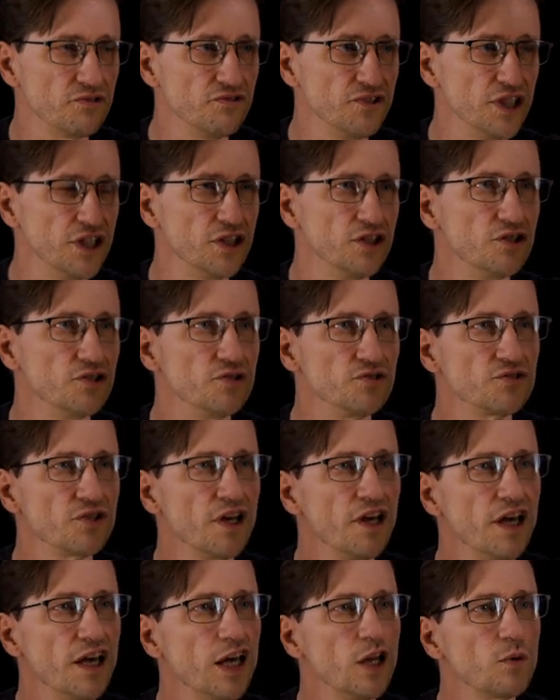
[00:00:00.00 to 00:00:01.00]
VDUs
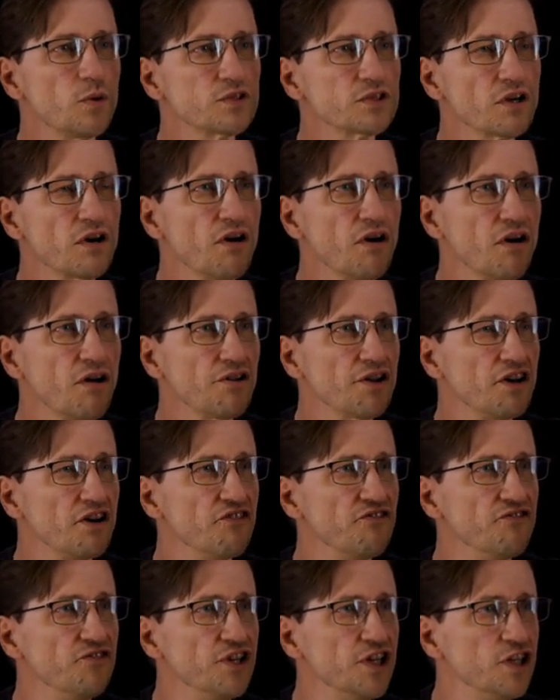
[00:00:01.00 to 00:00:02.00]
in what's called a
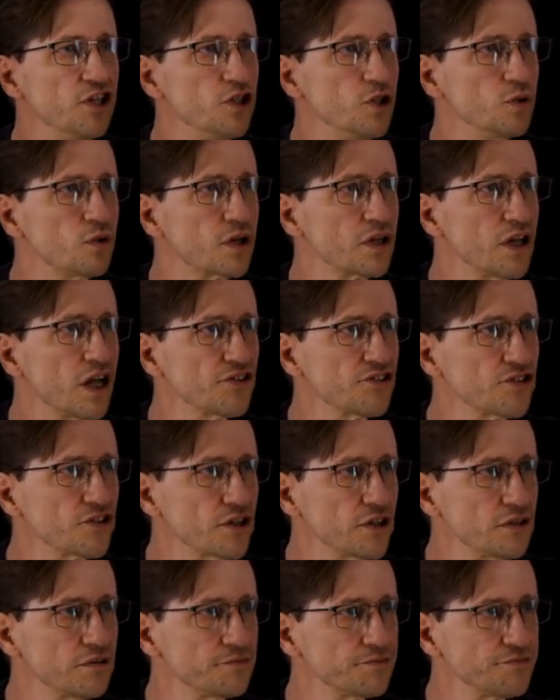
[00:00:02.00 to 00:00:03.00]
VDU cluster.